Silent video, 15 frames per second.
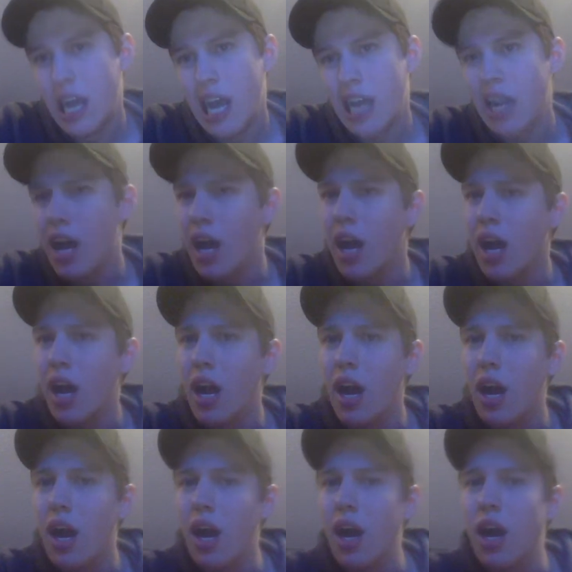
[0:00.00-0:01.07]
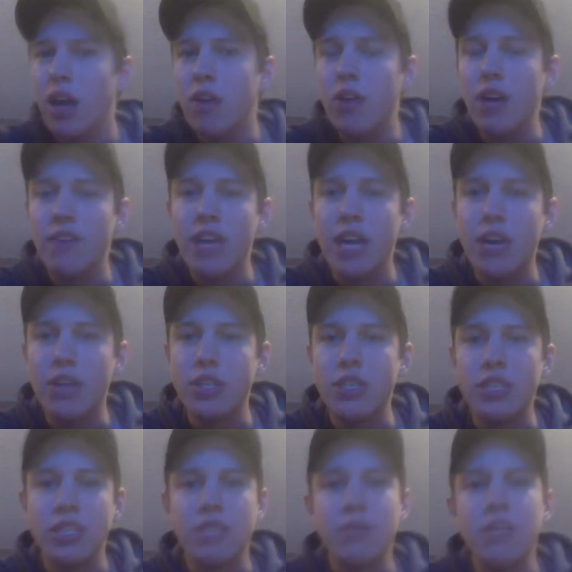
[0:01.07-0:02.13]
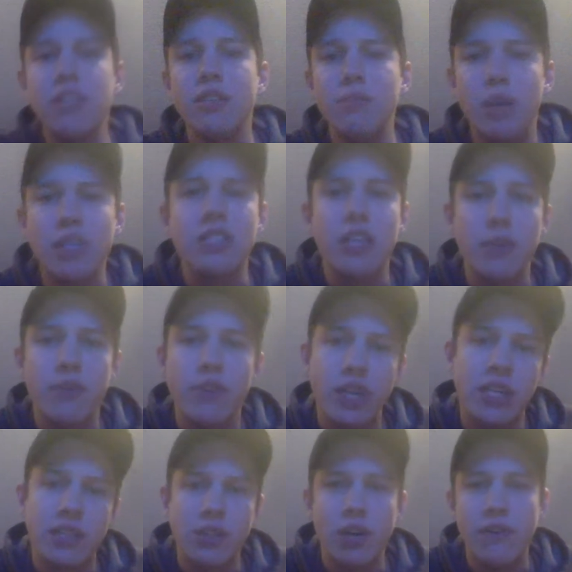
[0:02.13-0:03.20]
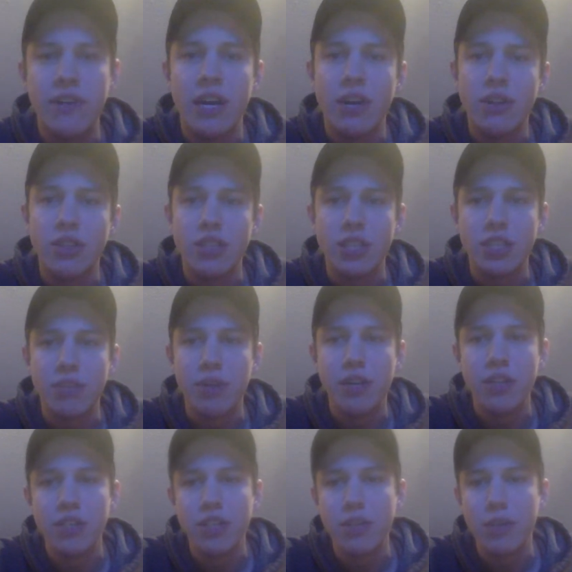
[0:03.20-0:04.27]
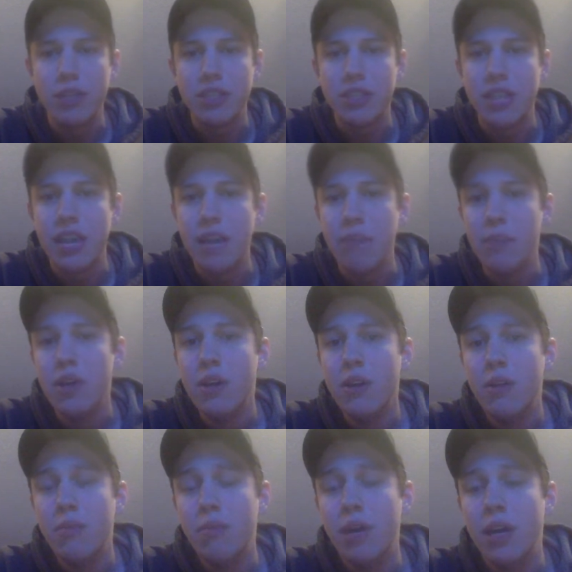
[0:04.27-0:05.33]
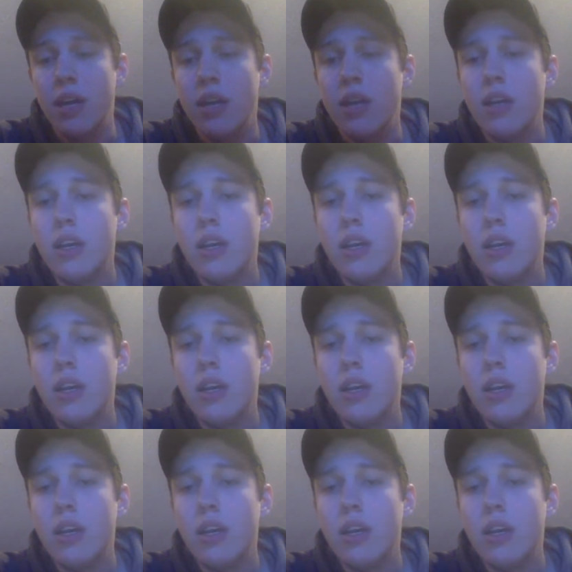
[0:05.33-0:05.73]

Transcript: I got 11 hours and 6 minutes. I'm about to stay up for the next 11 hours and 6 minutes seeing about this game. But